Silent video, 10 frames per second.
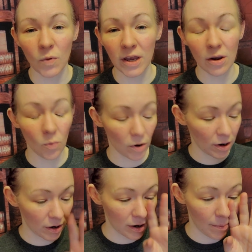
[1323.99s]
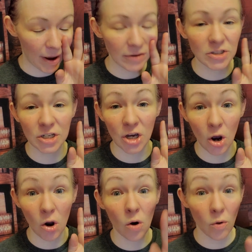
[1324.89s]
we were about to
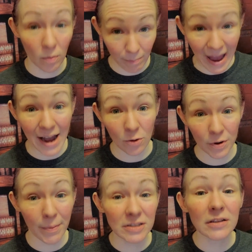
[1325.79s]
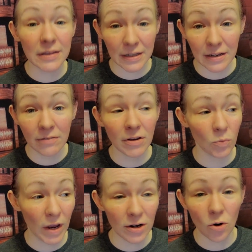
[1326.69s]
go back. We were about to leave, and
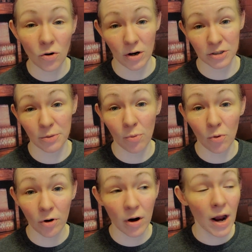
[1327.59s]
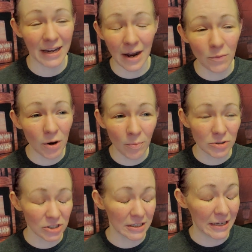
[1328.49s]
we had to go across the border, and we were both
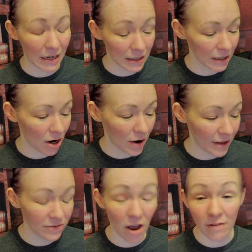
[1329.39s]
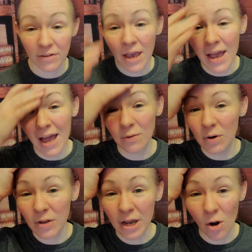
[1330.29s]
just giggling our heads off, and we
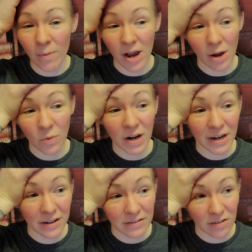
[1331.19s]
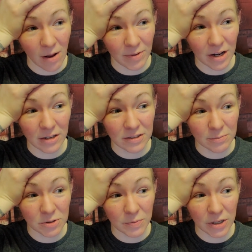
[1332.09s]
were like, oh my God, we're going to get stopped at
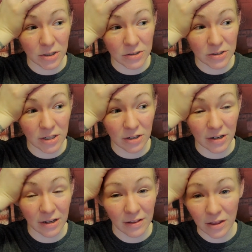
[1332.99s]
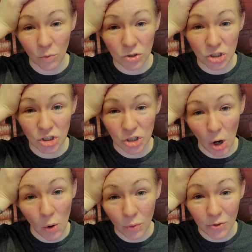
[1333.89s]
customs because they're going to think that we're
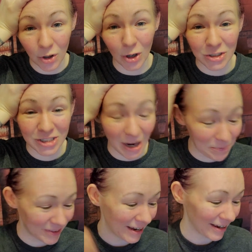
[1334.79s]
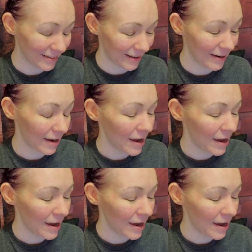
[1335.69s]
stoned or something. Like,